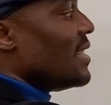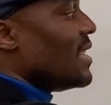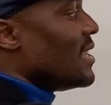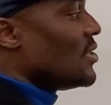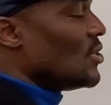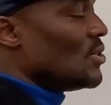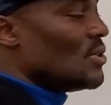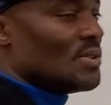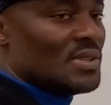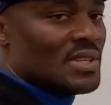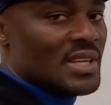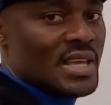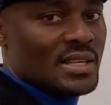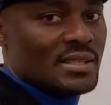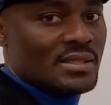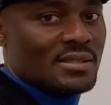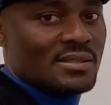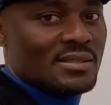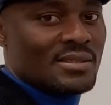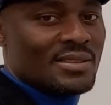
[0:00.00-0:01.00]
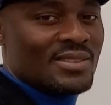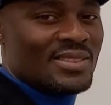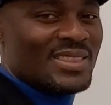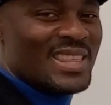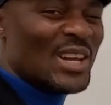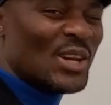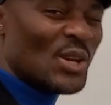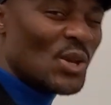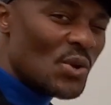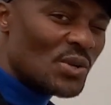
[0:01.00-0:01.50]
this to this.
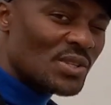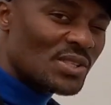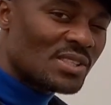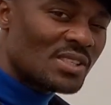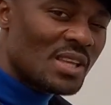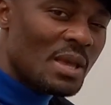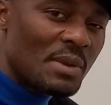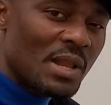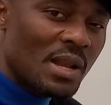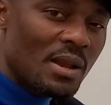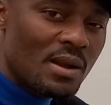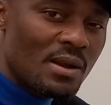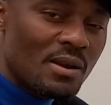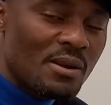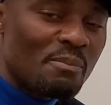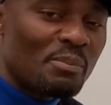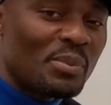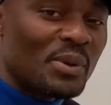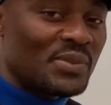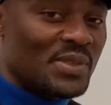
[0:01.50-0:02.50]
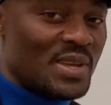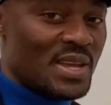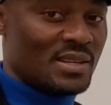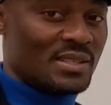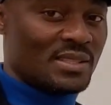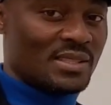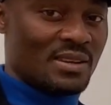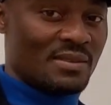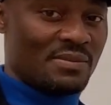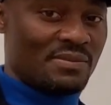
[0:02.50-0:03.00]
They look similar, but they are
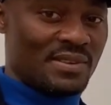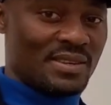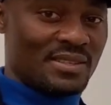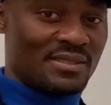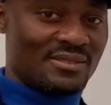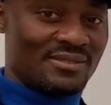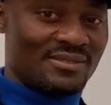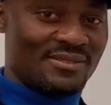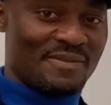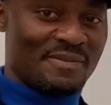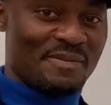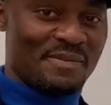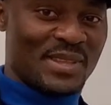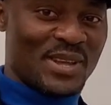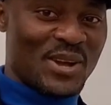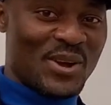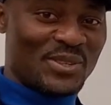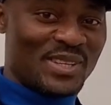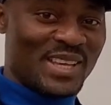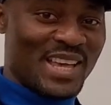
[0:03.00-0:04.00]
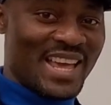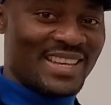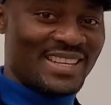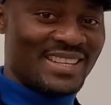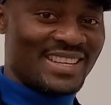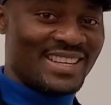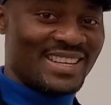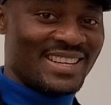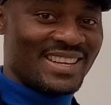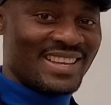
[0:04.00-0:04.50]
different. Okay,
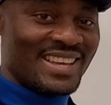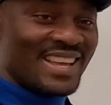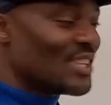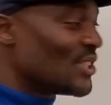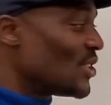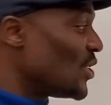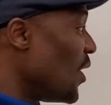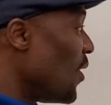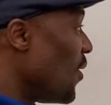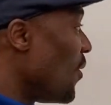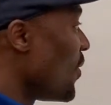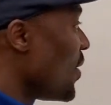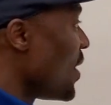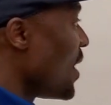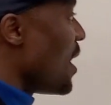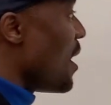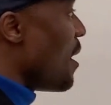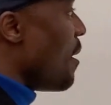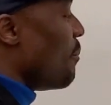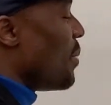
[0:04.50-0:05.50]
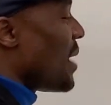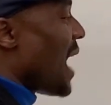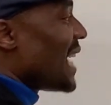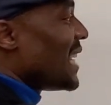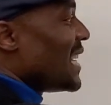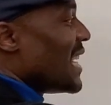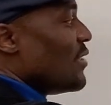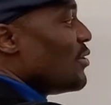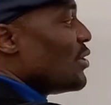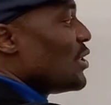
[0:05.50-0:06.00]
so, but I
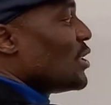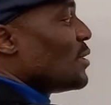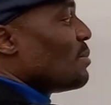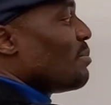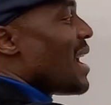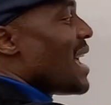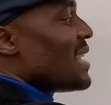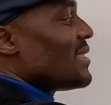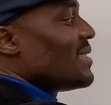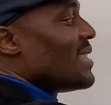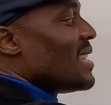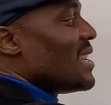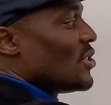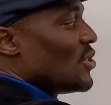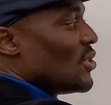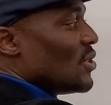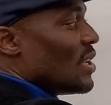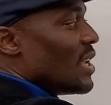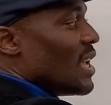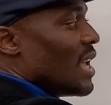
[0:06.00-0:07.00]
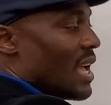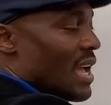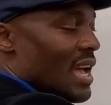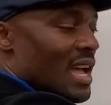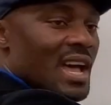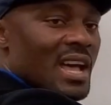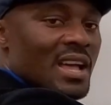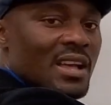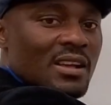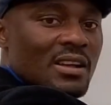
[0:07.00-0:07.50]
can express this
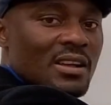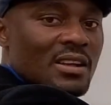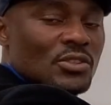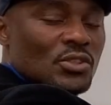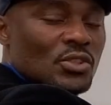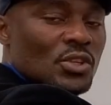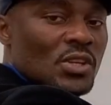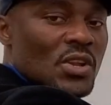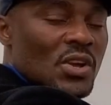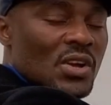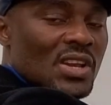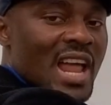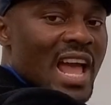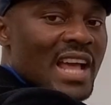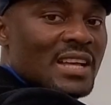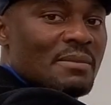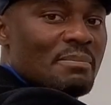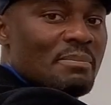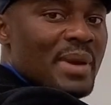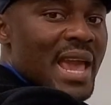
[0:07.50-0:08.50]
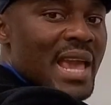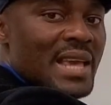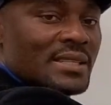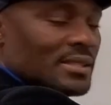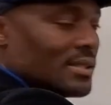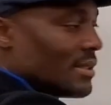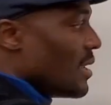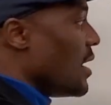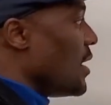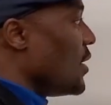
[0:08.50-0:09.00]
to look like a
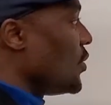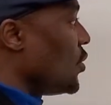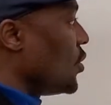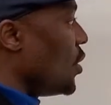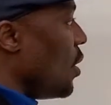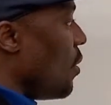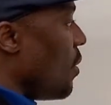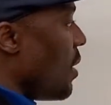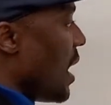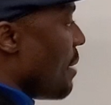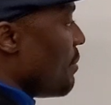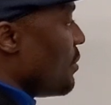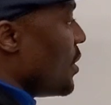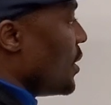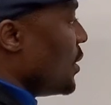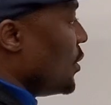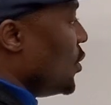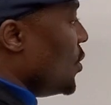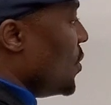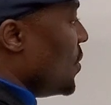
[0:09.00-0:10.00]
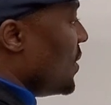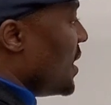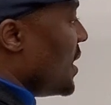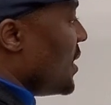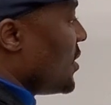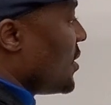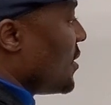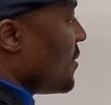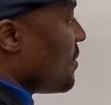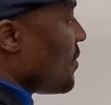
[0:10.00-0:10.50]
base. So I'm gonna do
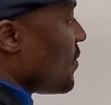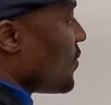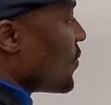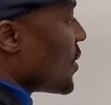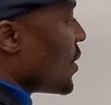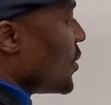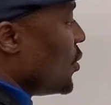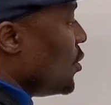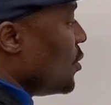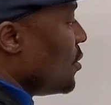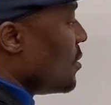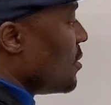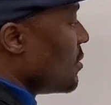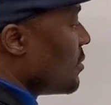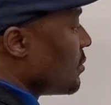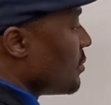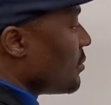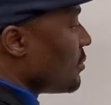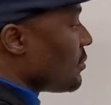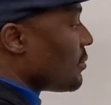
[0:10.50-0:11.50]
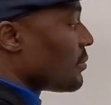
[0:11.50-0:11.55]
this 2